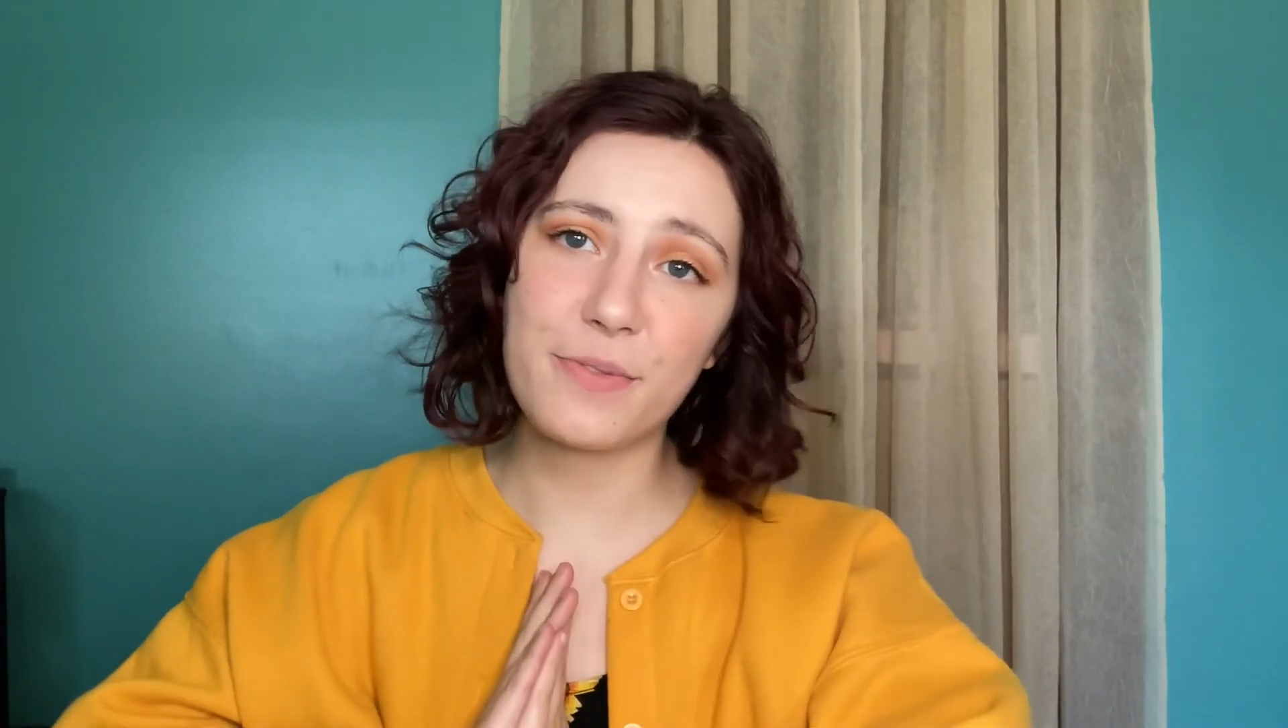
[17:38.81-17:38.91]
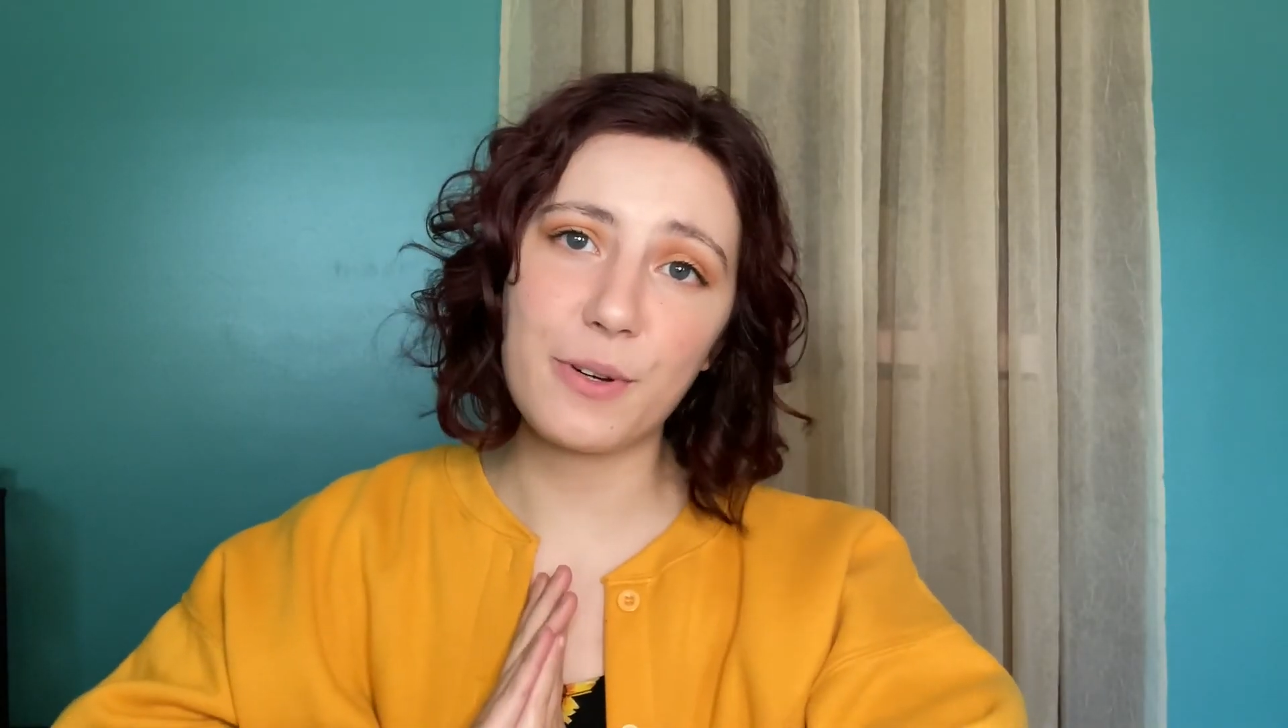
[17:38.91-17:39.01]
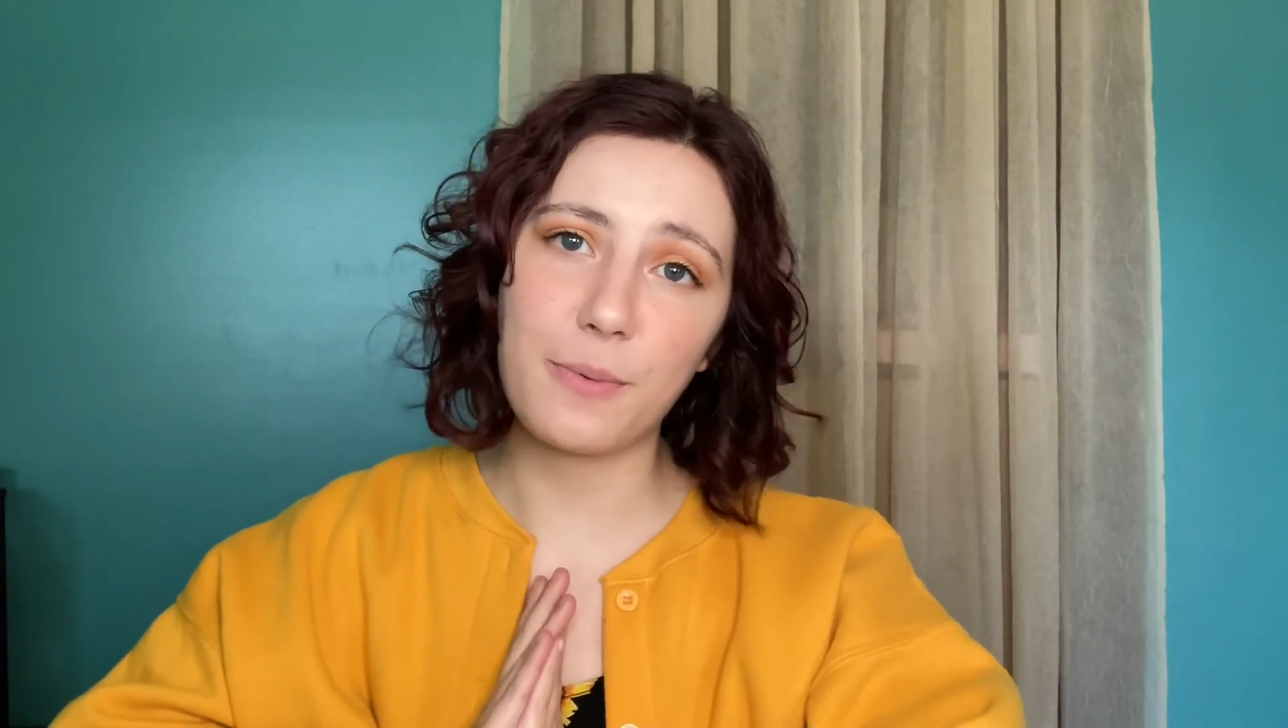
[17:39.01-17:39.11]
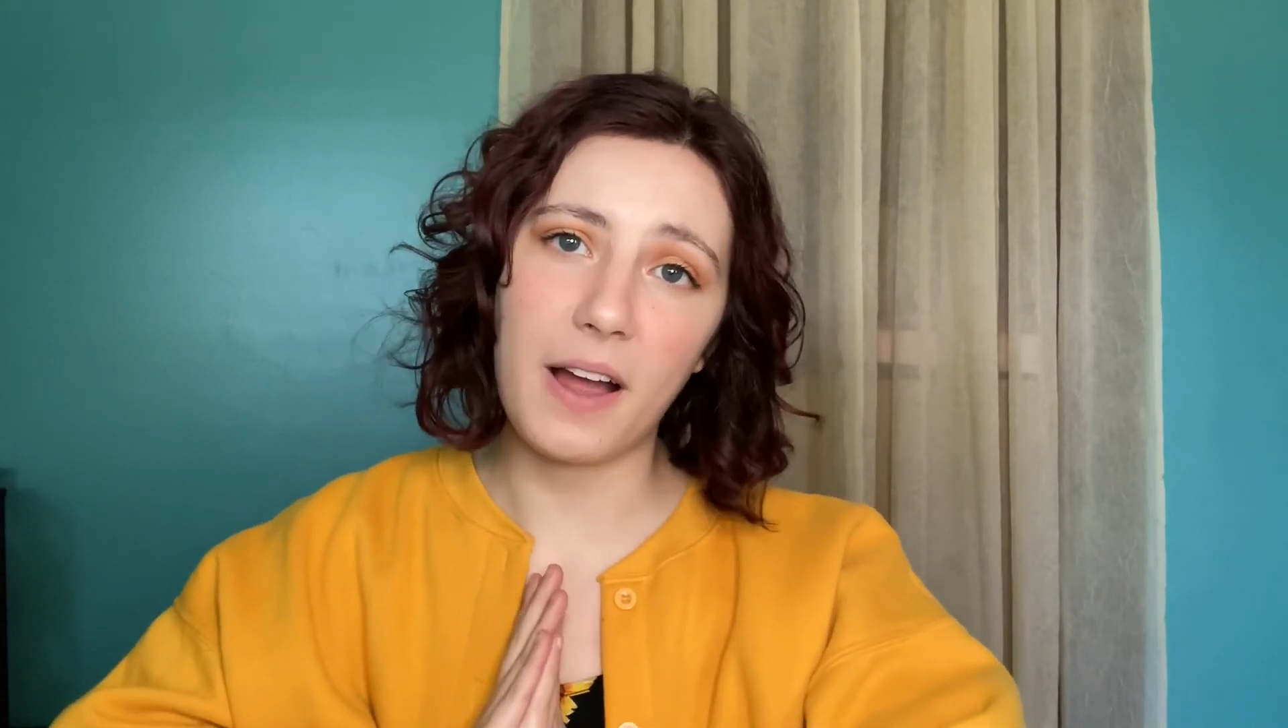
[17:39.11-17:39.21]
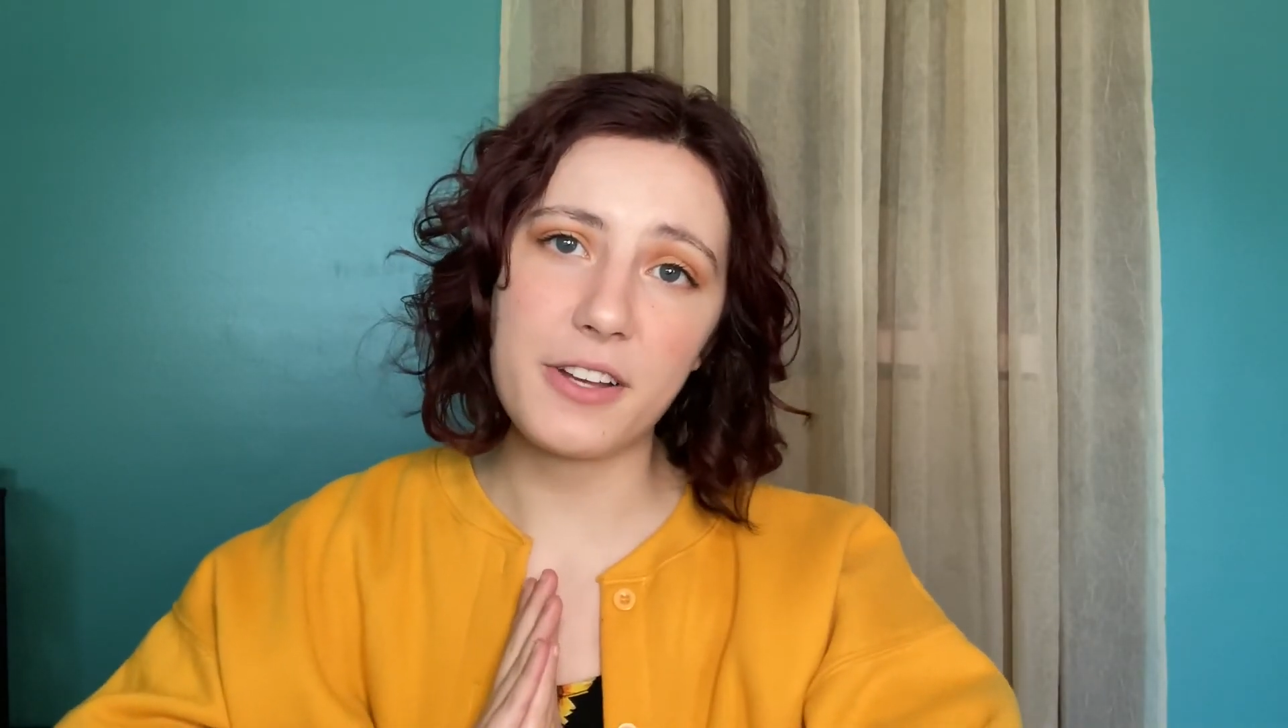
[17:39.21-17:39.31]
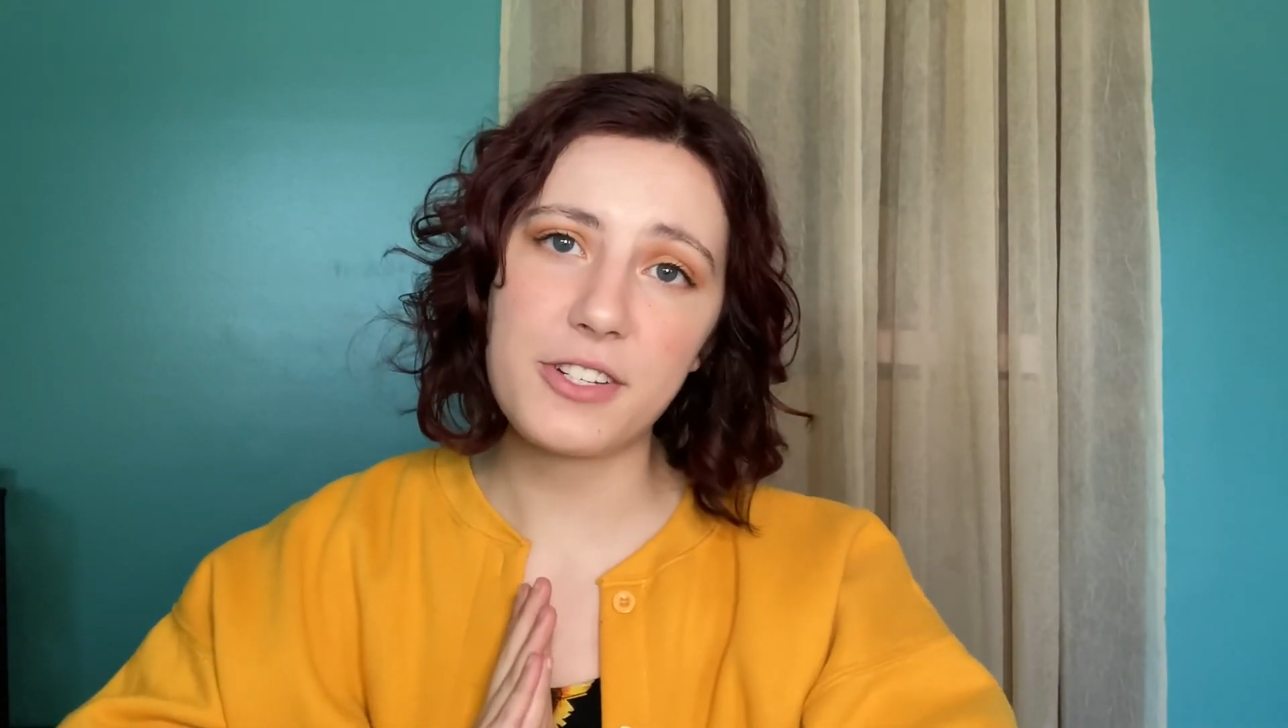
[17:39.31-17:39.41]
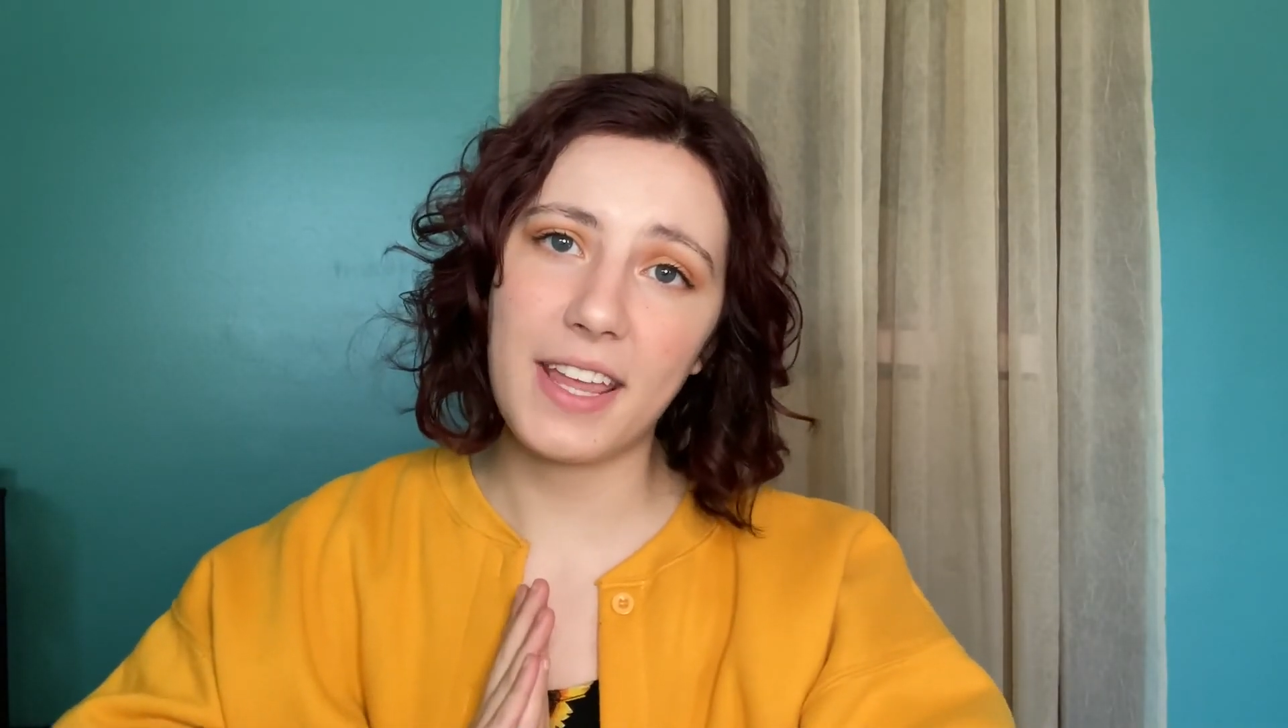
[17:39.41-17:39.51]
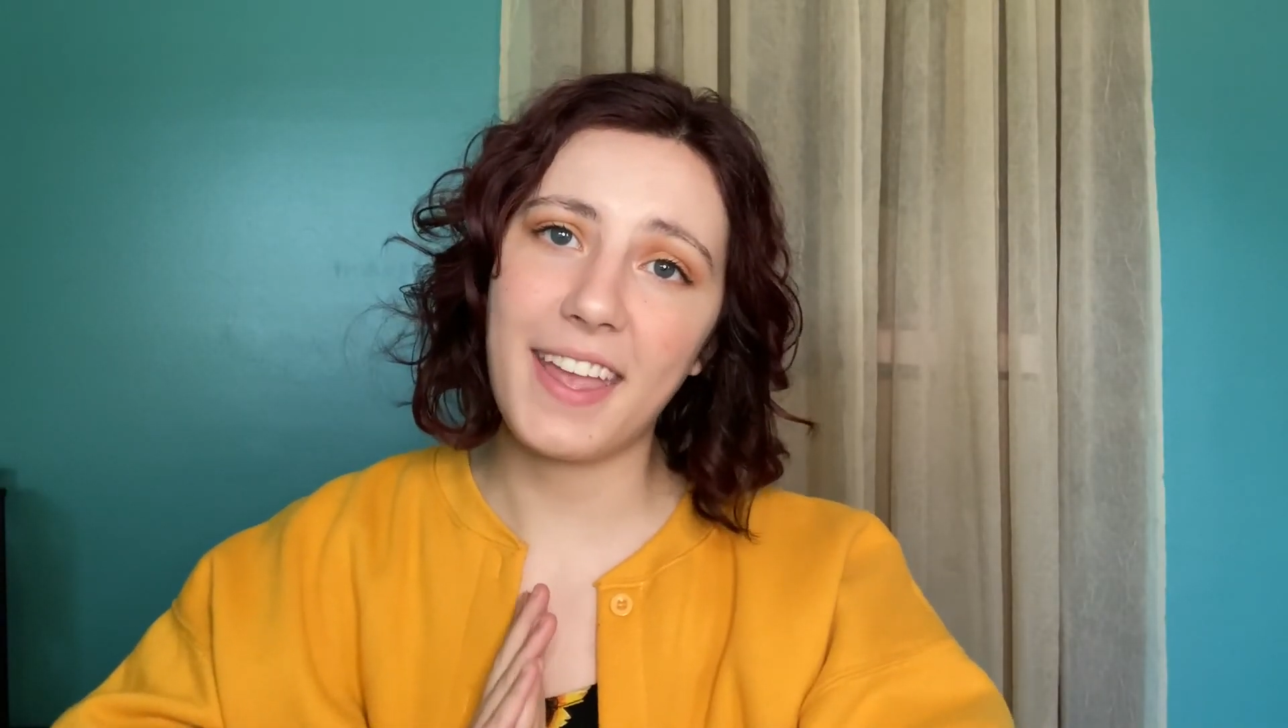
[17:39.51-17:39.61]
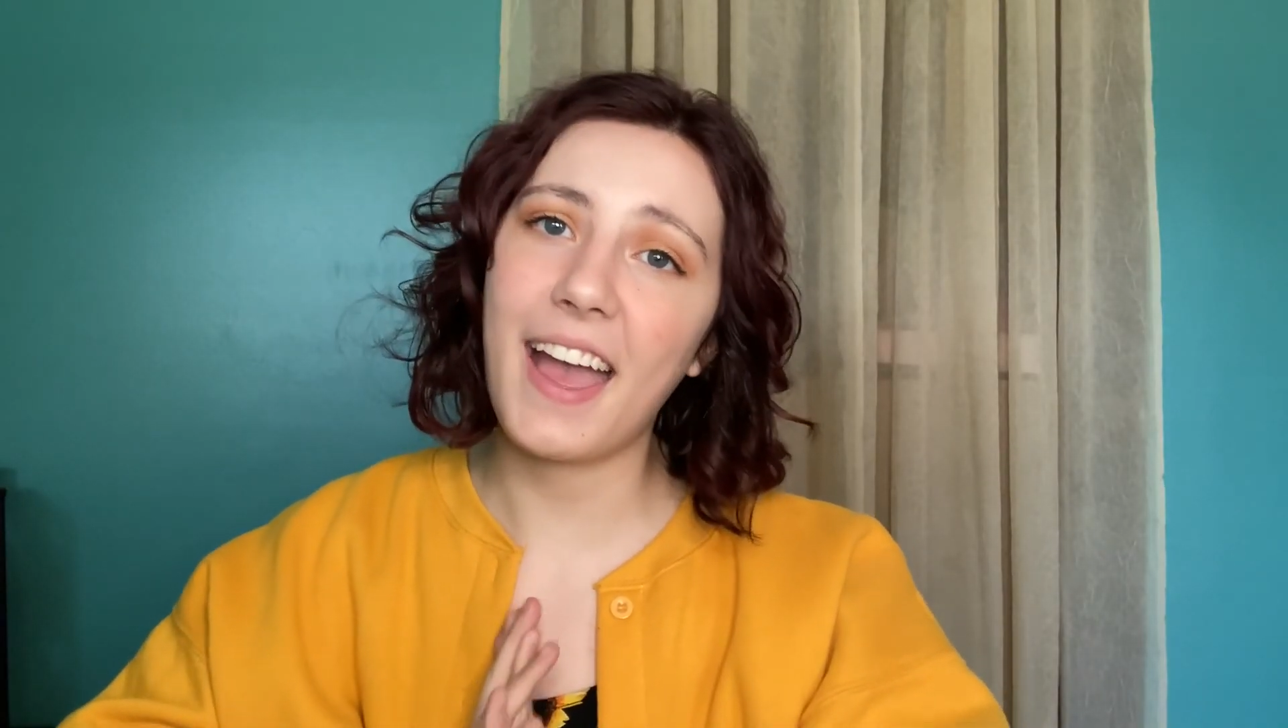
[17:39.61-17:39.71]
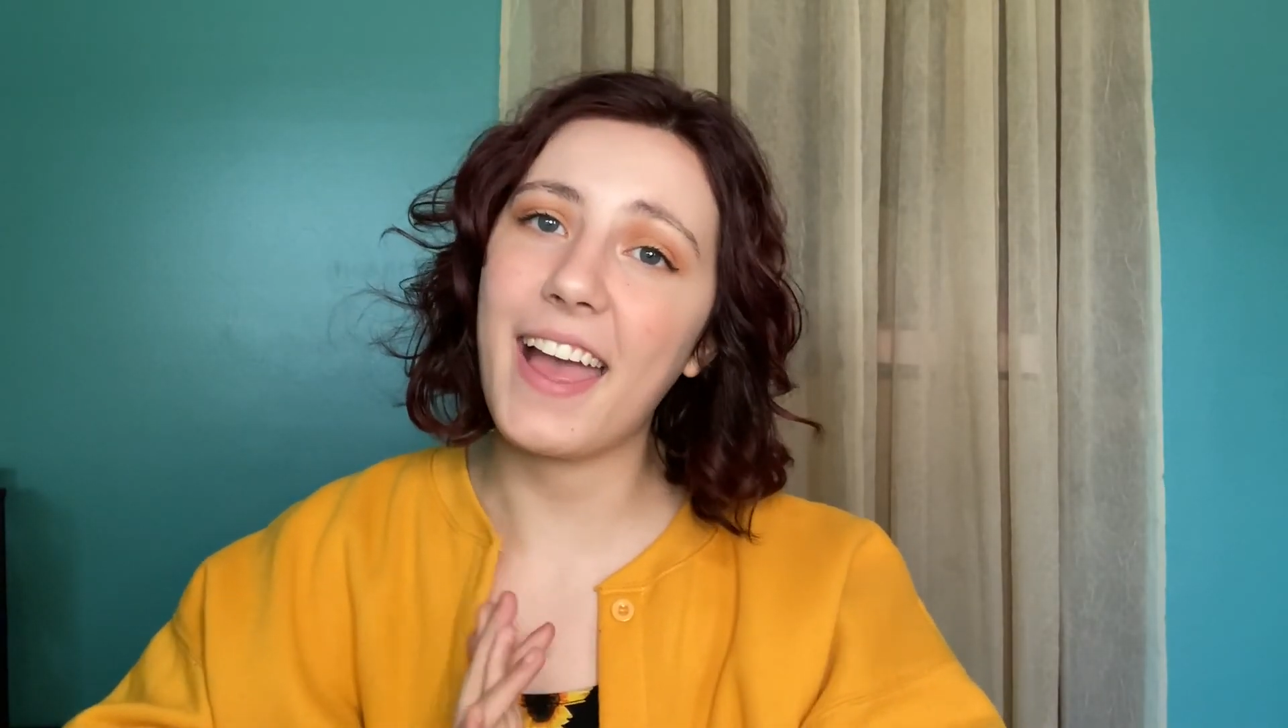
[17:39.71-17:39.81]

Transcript: for watching.